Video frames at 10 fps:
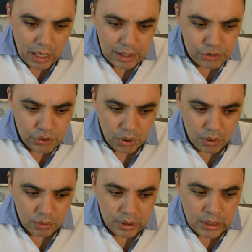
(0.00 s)

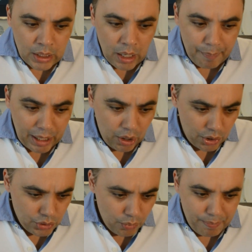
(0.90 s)
So
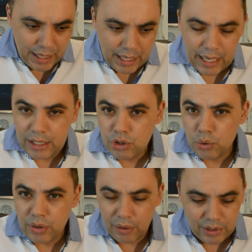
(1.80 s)
because it would be a
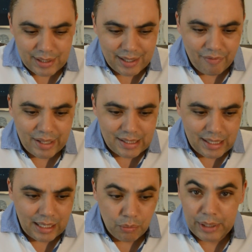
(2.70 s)

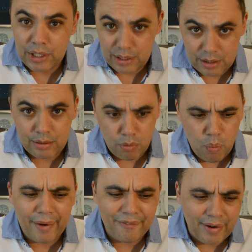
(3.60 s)
2017, which is
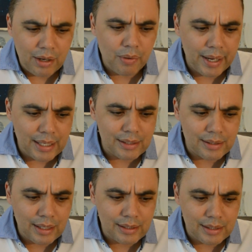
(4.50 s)
quite far away, it's
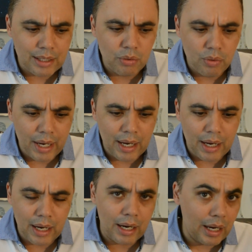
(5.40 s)
still
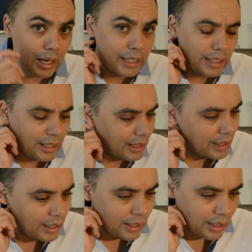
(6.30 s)
a year,
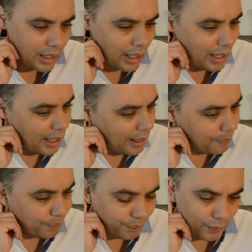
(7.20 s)

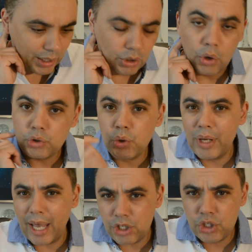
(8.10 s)
you know, to
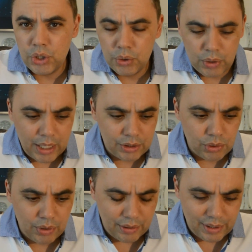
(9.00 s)
get to
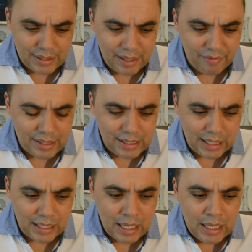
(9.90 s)

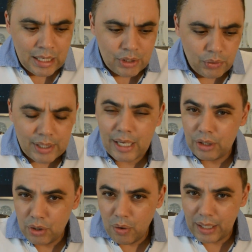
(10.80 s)
2017. So I said,
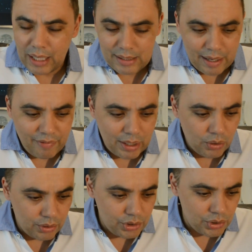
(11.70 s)
you know what, let's have a
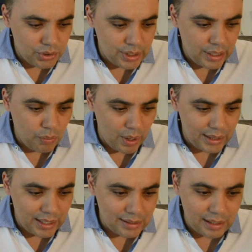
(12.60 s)
look to see
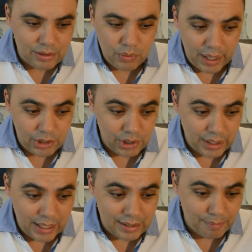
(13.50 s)
what this
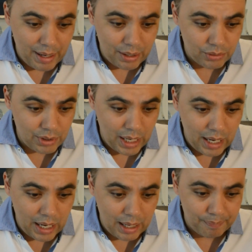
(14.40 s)
Attraction is about.
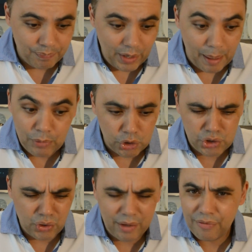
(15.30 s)
I'm not
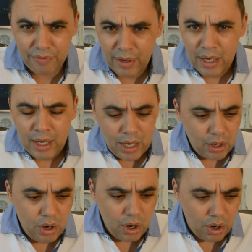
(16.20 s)
sure
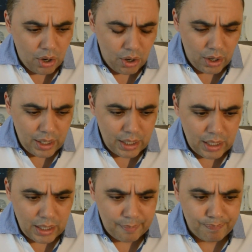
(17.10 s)
if
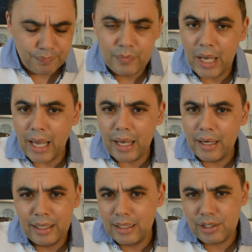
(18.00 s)
go
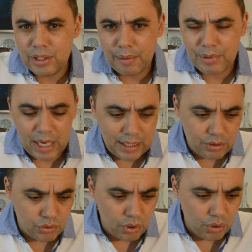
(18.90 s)
English
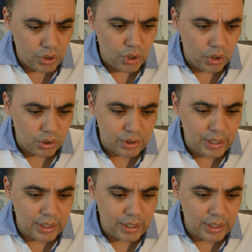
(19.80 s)
subtitles or not.